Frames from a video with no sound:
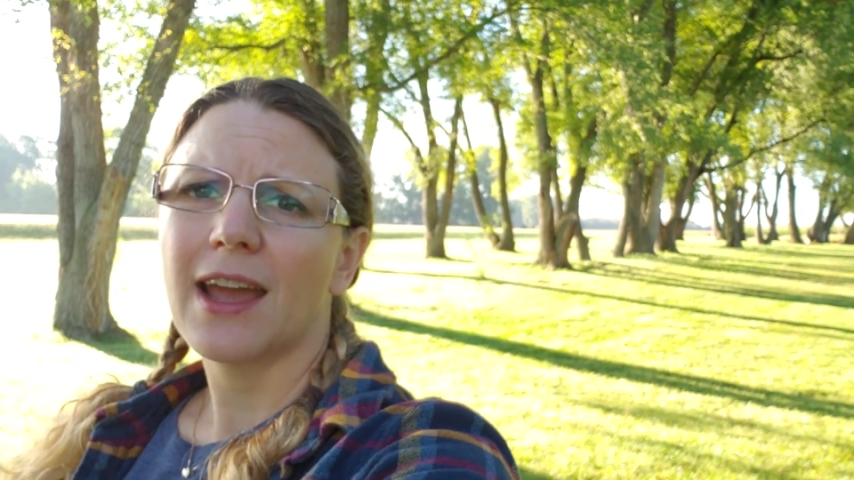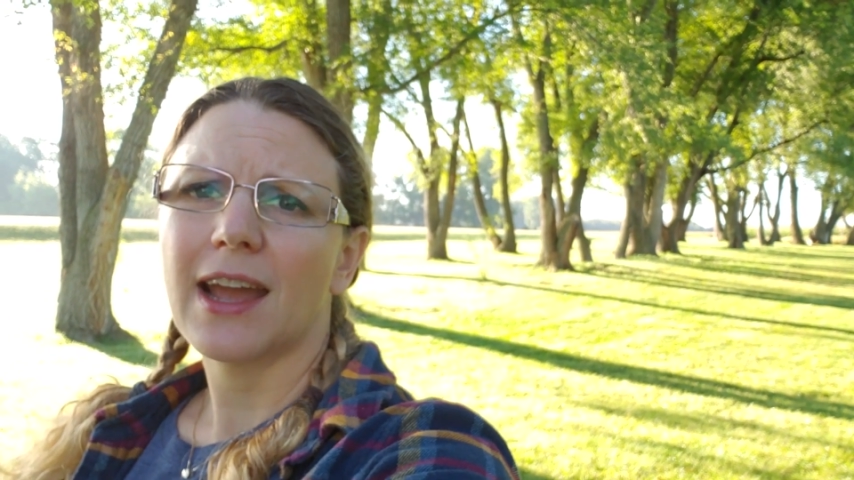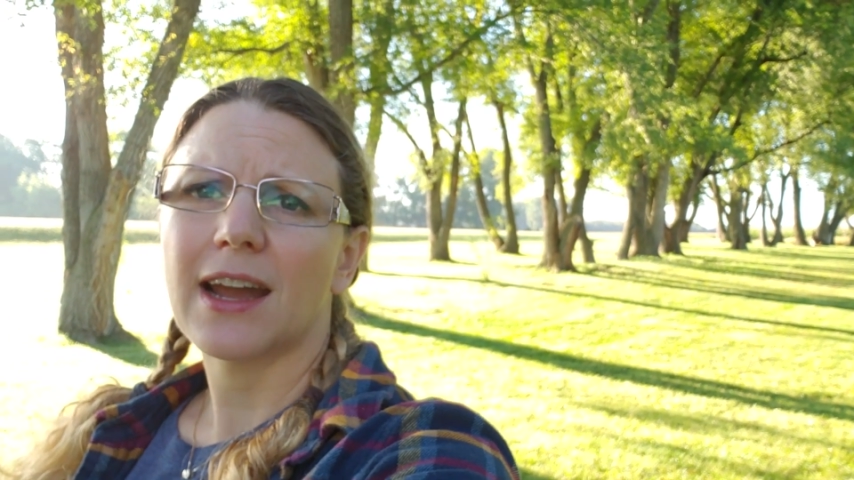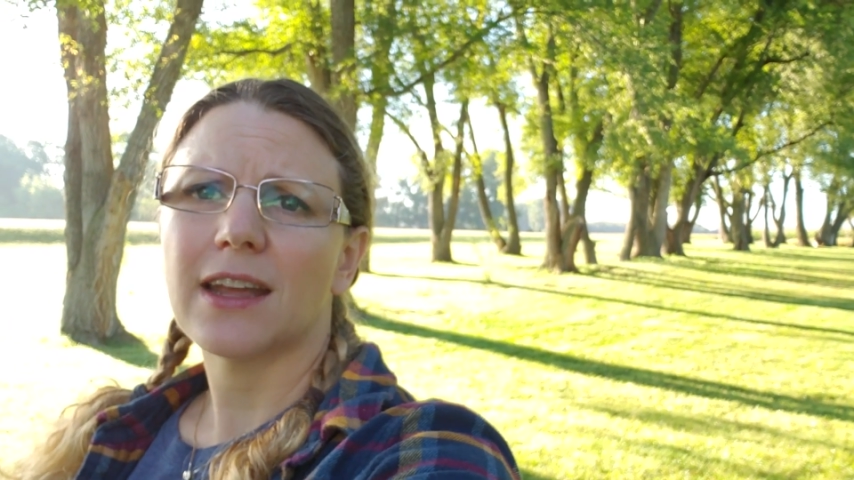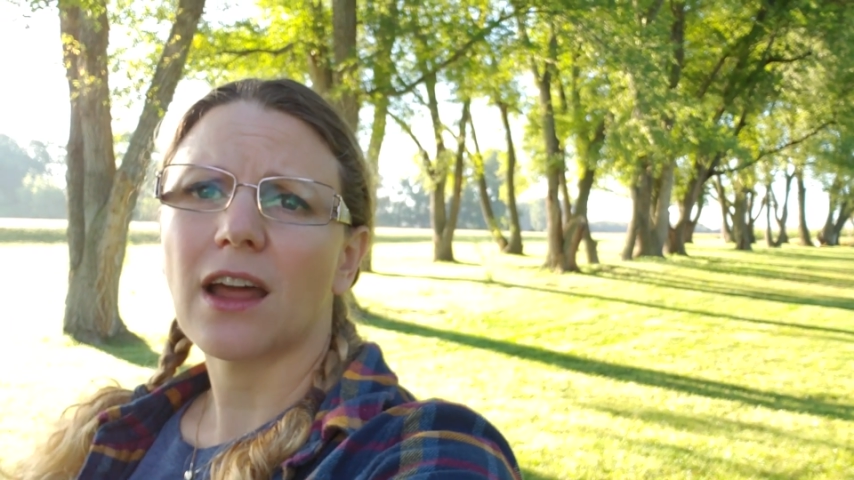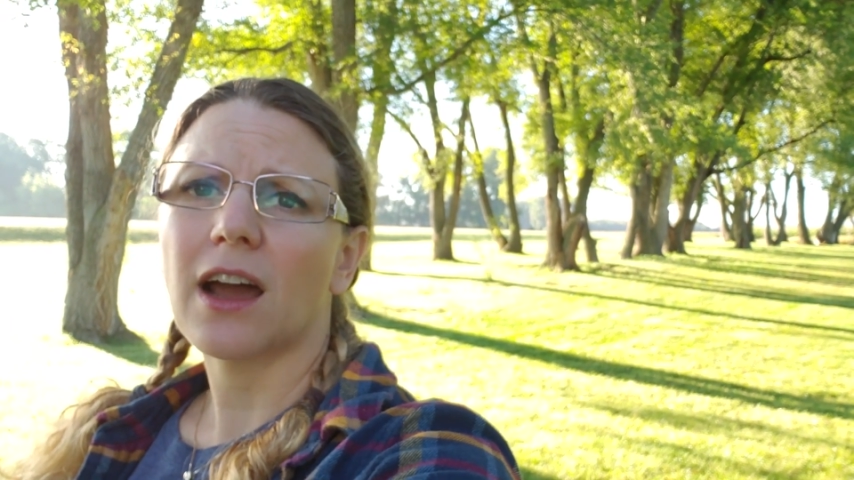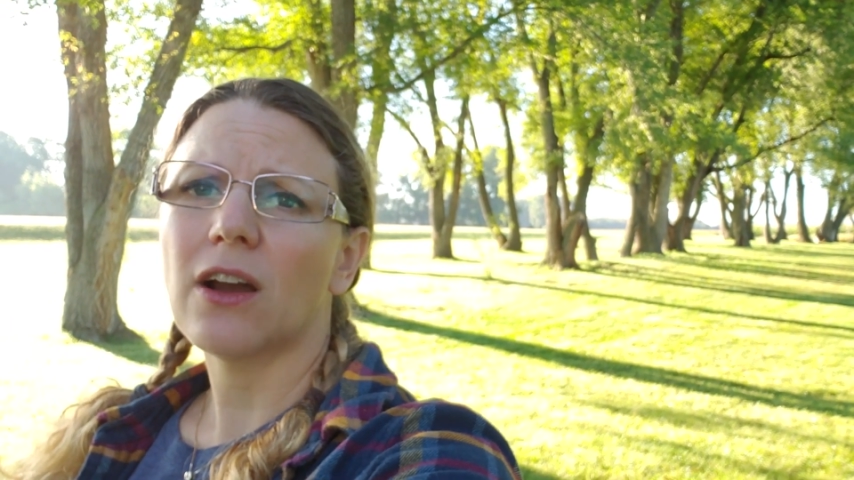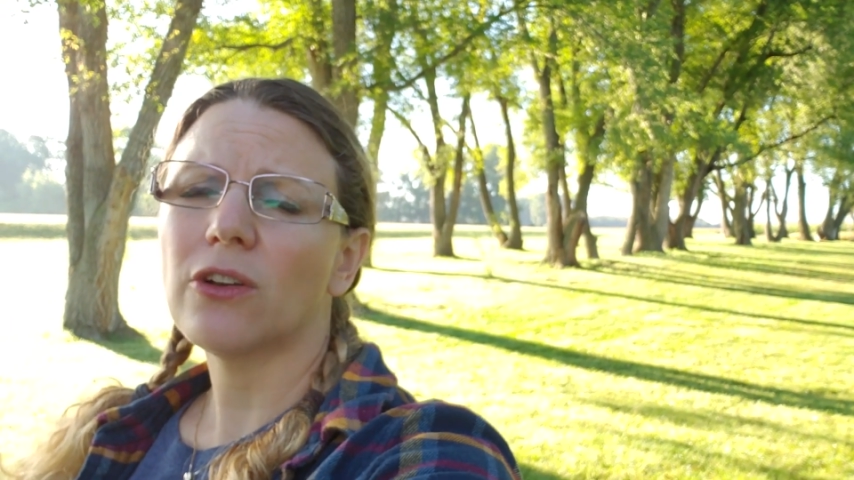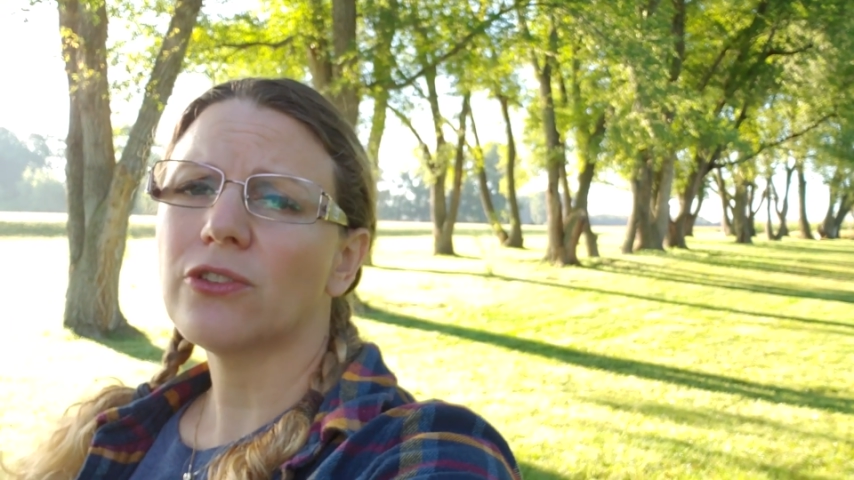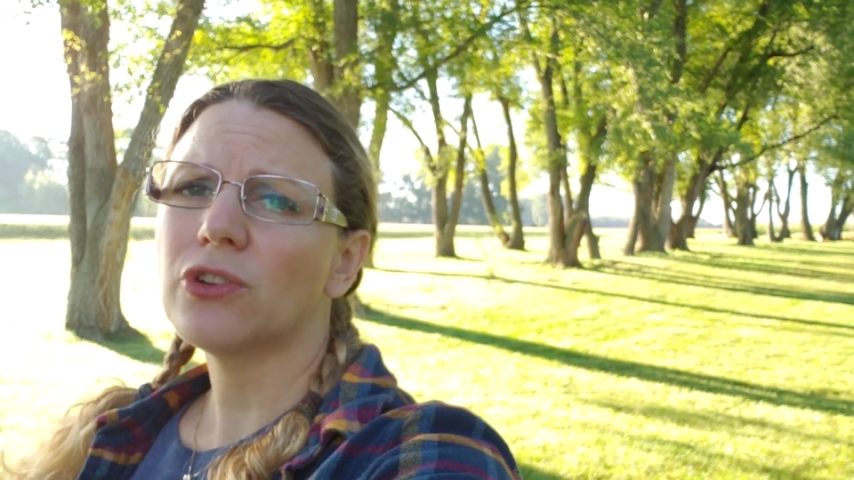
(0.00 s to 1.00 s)
And I
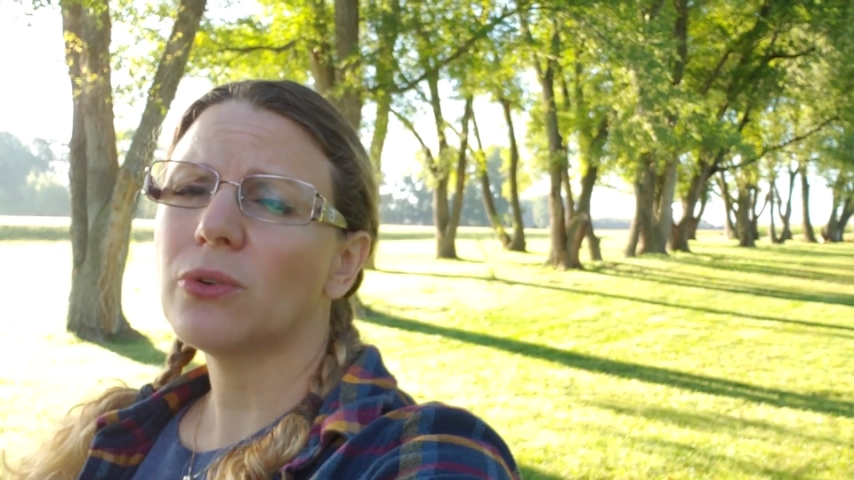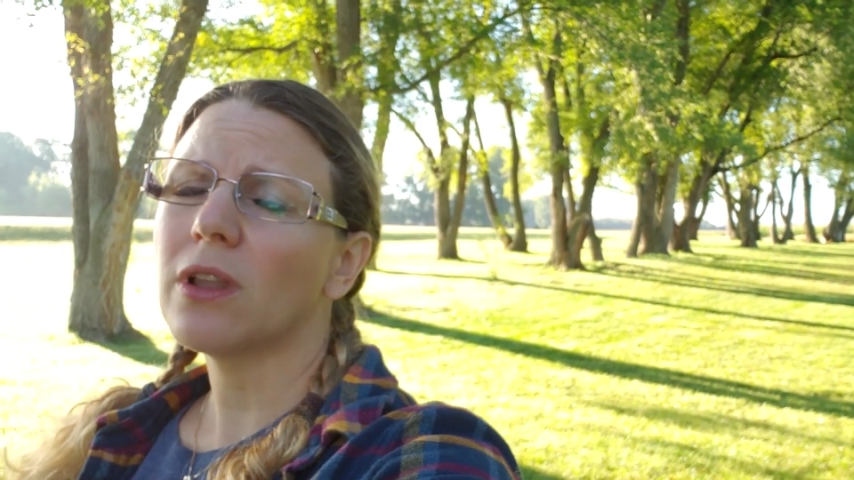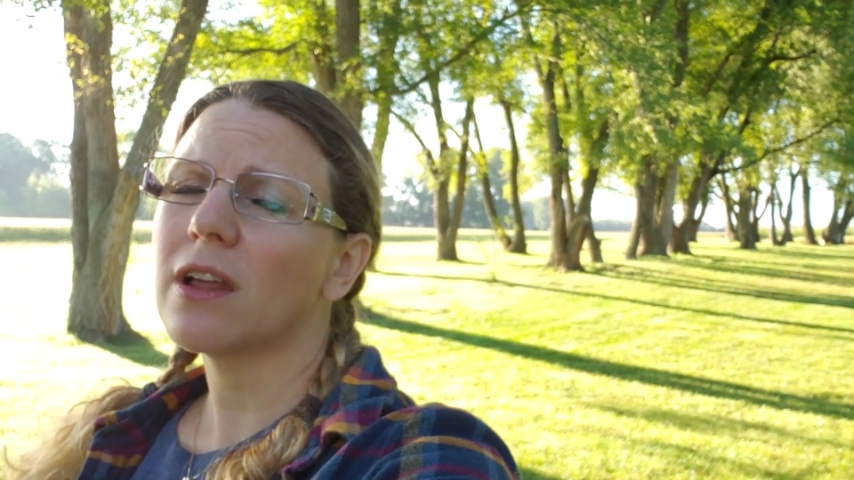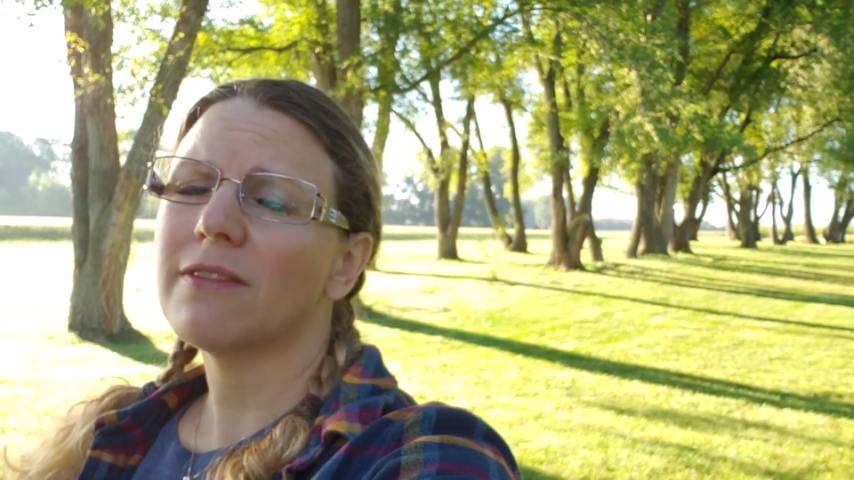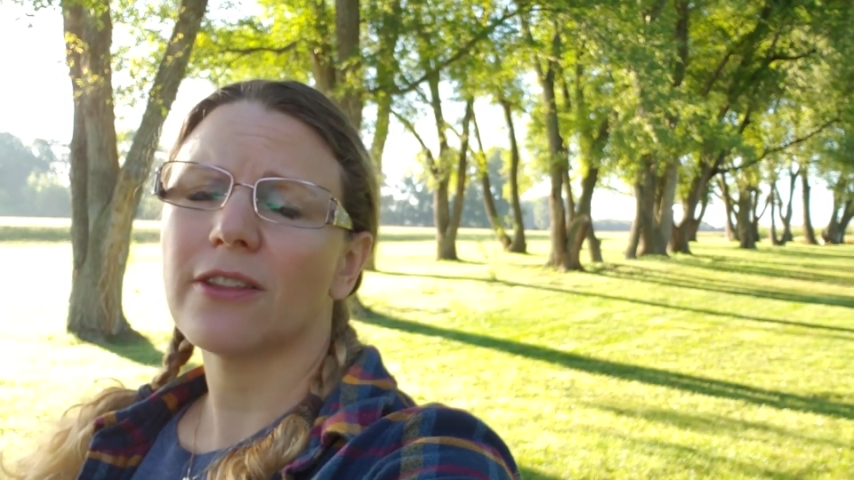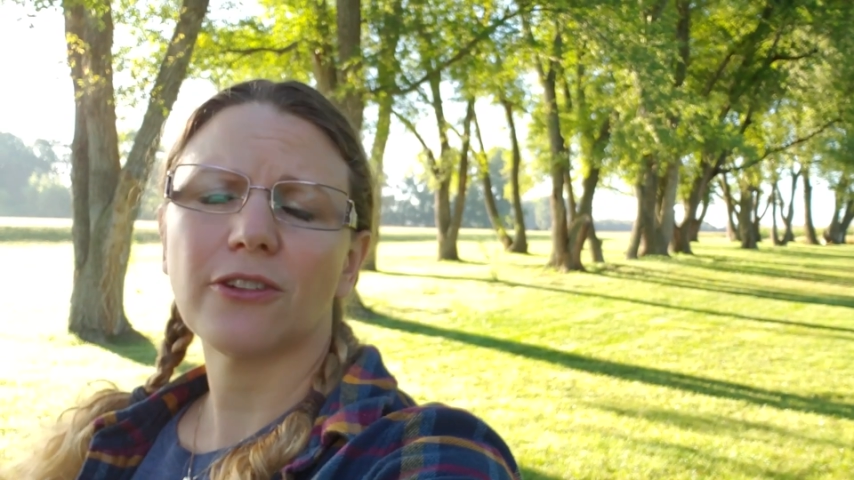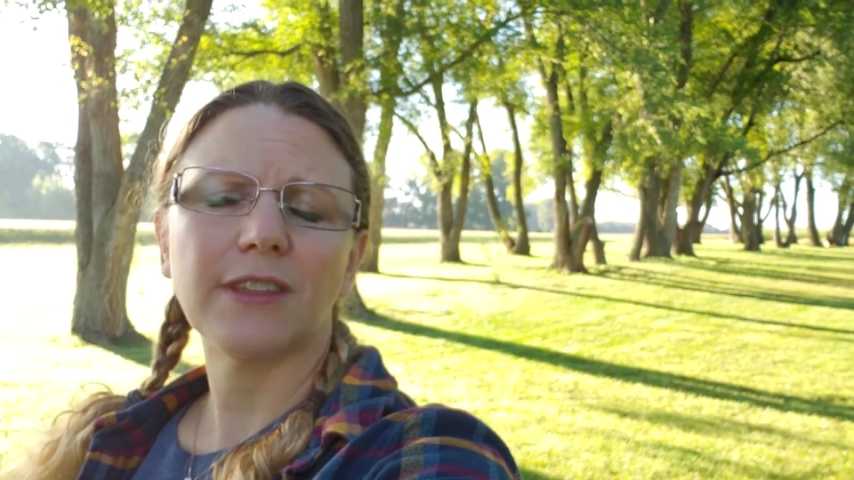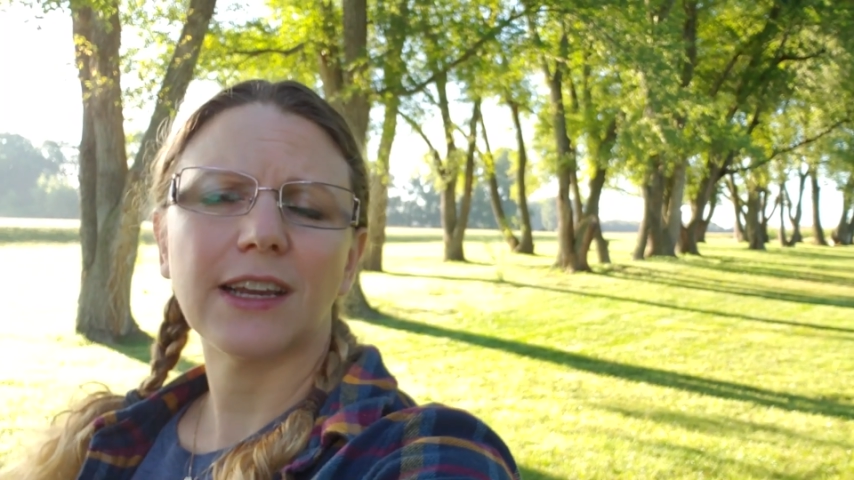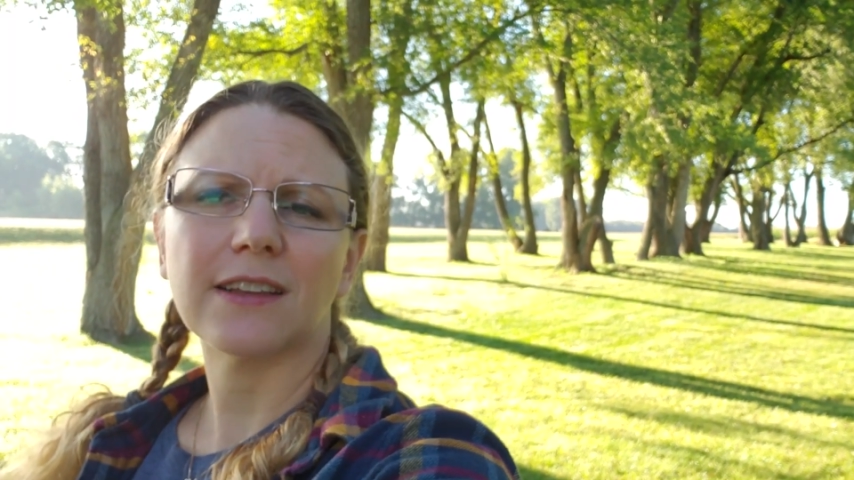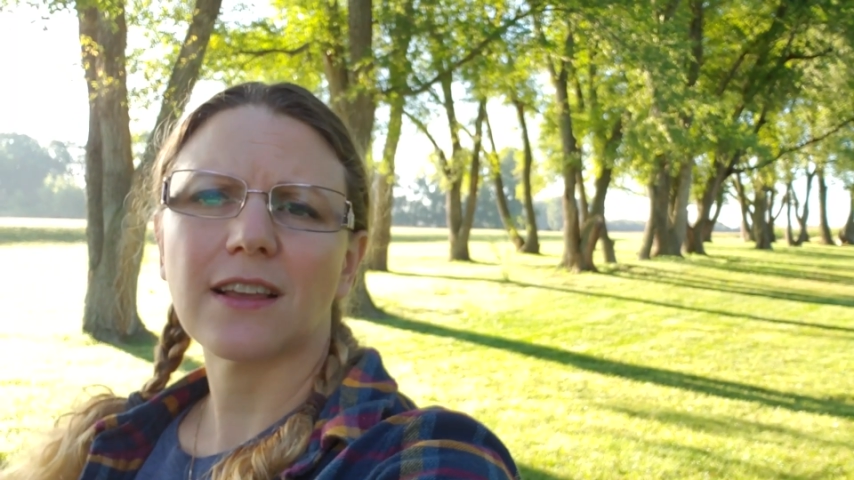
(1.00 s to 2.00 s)
also do a lot of other
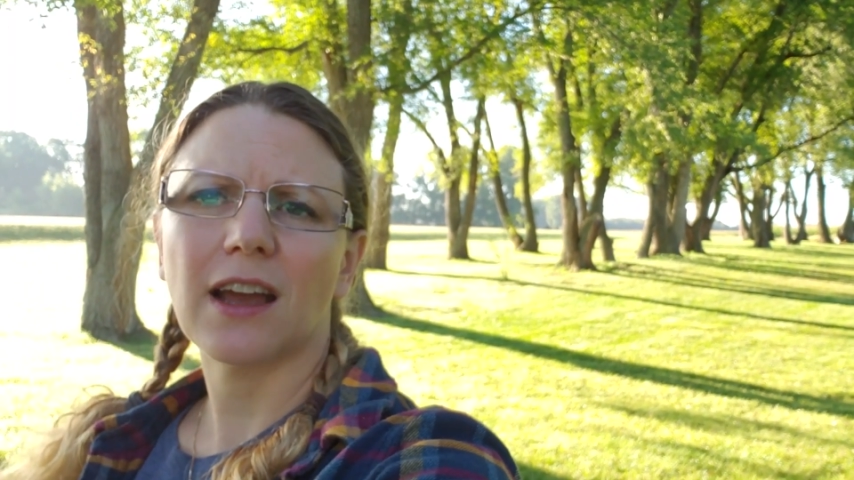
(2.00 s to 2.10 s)
things.